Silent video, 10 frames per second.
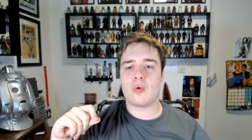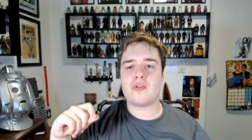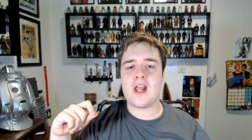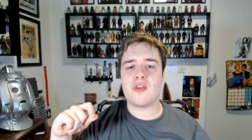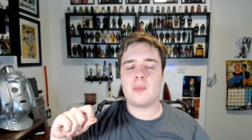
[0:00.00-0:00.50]

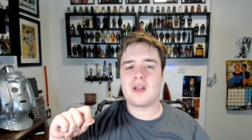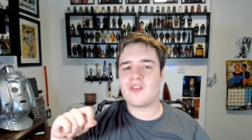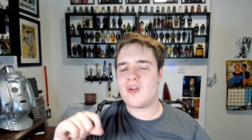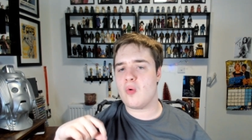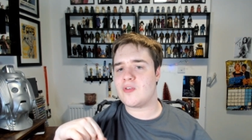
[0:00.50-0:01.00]
sense because
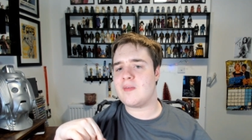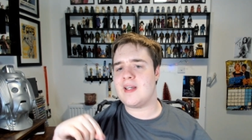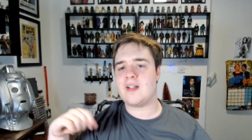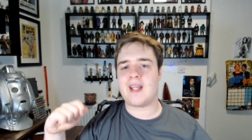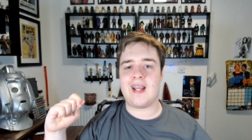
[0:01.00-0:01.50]
it also
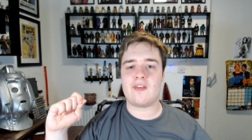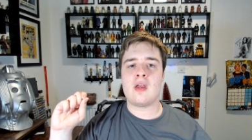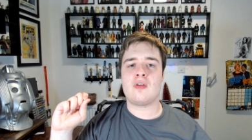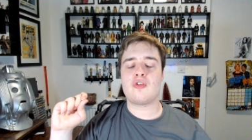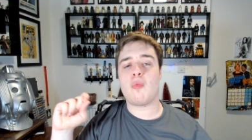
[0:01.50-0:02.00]

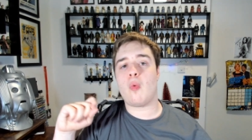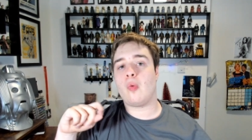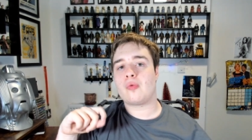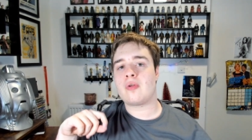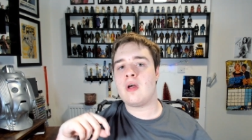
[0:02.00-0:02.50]
indicates
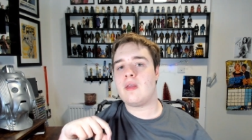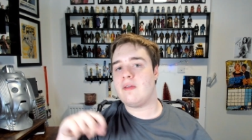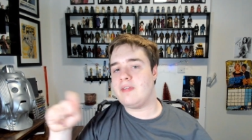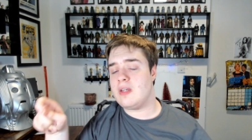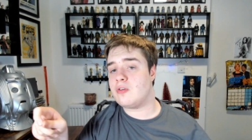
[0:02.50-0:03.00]
towards the
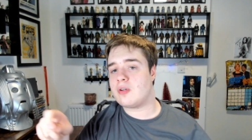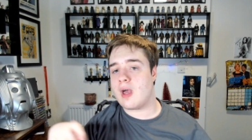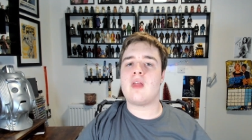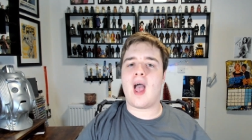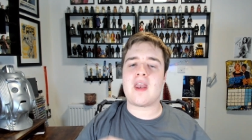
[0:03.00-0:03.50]

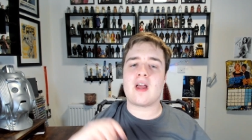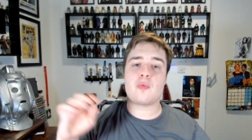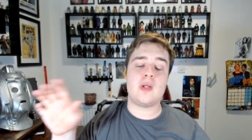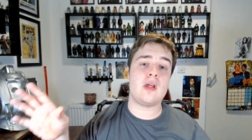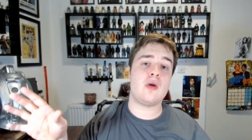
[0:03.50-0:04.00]
future. And as
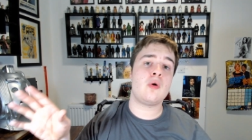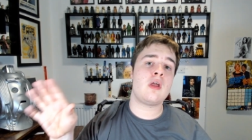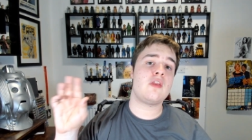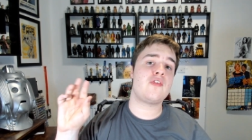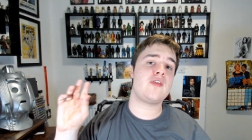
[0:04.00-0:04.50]
we know,
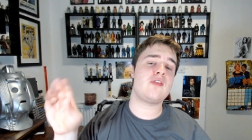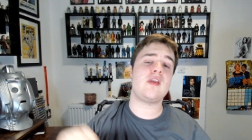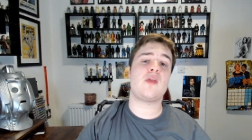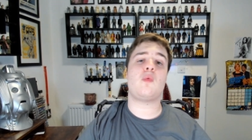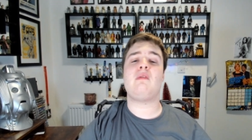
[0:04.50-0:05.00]
the
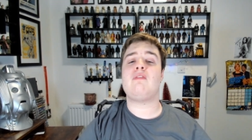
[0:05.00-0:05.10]
60th will be